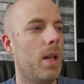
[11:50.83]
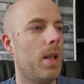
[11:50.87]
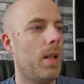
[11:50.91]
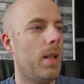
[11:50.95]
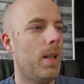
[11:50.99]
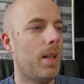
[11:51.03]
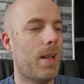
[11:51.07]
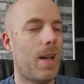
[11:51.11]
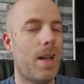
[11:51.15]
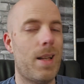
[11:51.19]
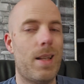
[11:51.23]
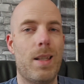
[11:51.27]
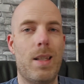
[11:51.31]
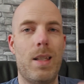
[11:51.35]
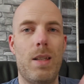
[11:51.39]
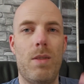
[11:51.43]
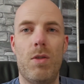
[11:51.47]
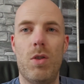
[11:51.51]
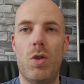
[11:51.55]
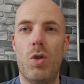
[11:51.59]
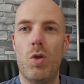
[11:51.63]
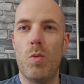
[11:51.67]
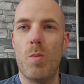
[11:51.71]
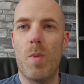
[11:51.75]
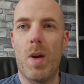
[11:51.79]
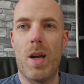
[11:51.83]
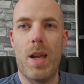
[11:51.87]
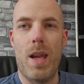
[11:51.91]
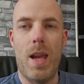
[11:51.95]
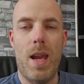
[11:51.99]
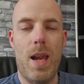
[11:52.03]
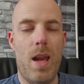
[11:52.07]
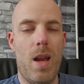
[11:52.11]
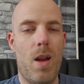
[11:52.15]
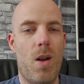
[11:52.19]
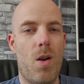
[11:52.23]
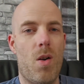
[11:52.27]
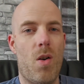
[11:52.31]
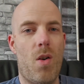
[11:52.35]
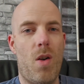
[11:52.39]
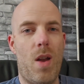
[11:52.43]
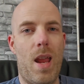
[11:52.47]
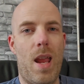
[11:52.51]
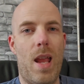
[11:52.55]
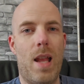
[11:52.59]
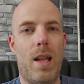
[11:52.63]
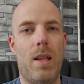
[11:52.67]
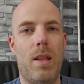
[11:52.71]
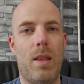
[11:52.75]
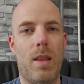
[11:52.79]
Like, I didn't even do my hair or
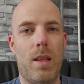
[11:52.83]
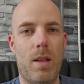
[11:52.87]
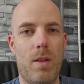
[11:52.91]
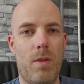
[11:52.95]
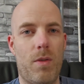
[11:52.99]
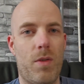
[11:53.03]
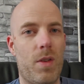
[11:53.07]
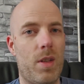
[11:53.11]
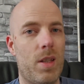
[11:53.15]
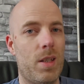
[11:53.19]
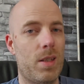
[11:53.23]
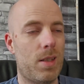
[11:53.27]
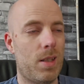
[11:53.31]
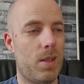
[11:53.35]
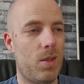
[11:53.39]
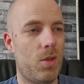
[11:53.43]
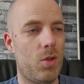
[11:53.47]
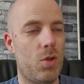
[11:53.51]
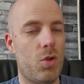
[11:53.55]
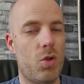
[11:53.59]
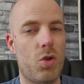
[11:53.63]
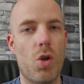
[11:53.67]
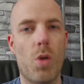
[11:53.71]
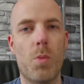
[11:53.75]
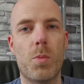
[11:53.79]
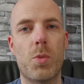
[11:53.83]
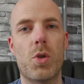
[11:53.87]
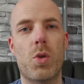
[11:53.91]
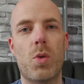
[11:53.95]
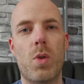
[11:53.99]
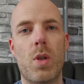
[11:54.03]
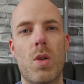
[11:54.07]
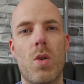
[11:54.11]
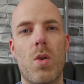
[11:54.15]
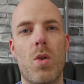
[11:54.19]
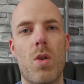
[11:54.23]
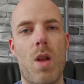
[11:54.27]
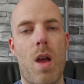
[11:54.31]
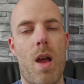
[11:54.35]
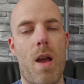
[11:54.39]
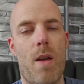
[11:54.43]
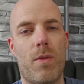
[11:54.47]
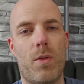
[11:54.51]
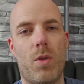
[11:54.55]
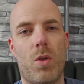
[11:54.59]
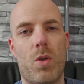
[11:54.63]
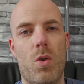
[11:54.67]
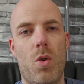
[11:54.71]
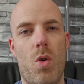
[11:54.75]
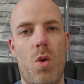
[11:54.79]
anything for this. I just jumped straight on
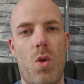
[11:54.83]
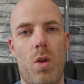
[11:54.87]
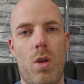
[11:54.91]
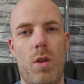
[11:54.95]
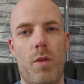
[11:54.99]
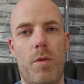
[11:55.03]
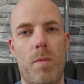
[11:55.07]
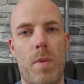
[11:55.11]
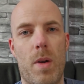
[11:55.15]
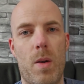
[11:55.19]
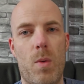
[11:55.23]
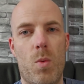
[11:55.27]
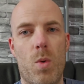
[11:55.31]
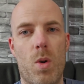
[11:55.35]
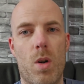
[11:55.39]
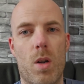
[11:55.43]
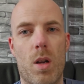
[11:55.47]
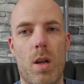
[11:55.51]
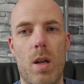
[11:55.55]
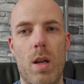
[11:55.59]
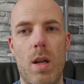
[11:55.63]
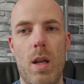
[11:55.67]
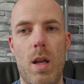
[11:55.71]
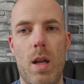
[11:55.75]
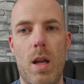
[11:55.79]
after all of my work.